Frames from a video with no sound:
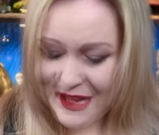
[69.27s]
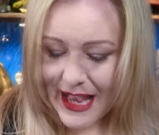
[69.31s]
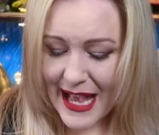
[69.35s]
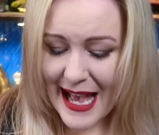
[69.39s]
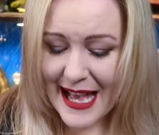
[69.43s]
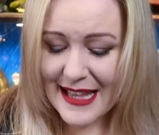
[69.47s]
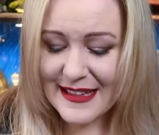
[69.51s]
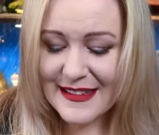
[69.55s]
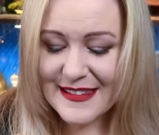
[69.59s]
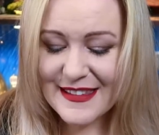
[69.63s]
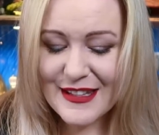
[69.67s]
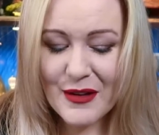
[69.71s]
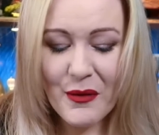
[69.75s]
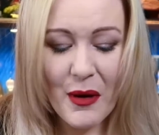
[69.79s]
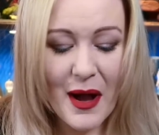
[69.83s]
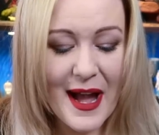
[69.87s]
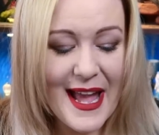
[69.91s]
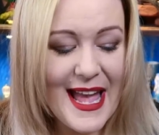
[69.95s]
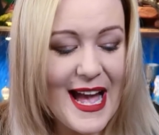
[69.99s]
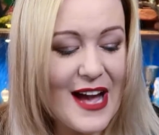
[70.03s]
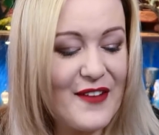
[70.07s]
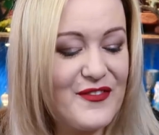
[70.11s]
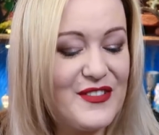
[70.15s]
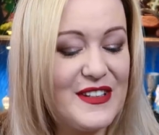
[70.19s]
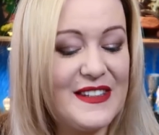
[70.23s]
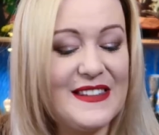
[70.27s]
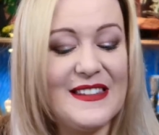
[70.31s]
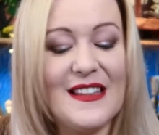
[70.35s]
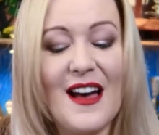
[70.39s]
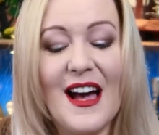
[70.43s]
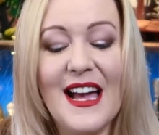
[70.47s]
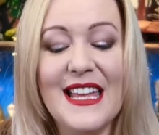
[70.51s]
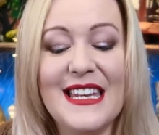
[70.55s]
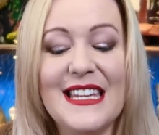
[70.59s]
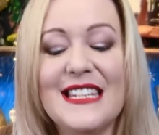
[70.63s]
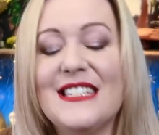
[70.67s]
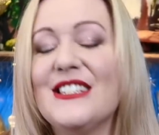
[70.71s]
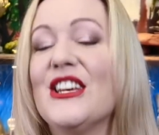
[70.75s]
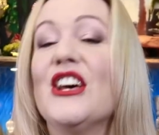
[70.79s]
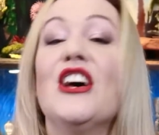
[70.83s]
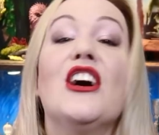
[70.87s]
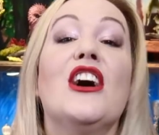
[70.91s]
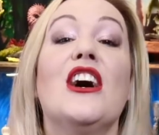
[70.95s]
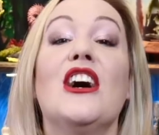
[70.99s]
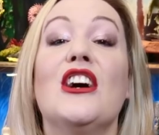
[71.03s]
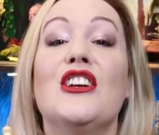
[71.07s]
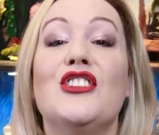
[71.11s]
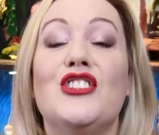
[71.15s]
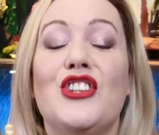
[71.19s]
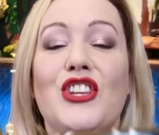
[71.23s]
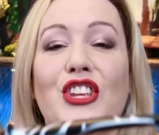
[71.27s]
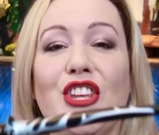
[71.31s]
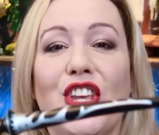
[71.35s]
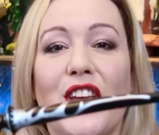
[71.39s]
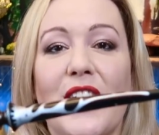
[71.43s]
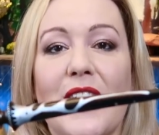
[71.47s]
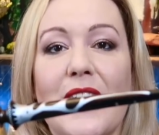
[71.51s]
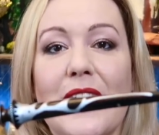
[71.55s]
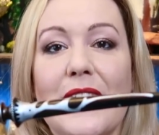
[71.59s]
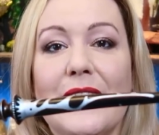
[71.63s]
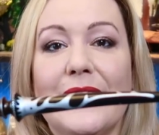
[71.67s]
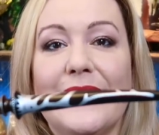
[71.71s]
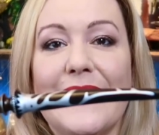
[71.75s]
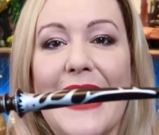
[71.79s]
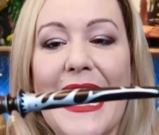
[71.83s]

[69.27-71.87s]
And so I have decided to use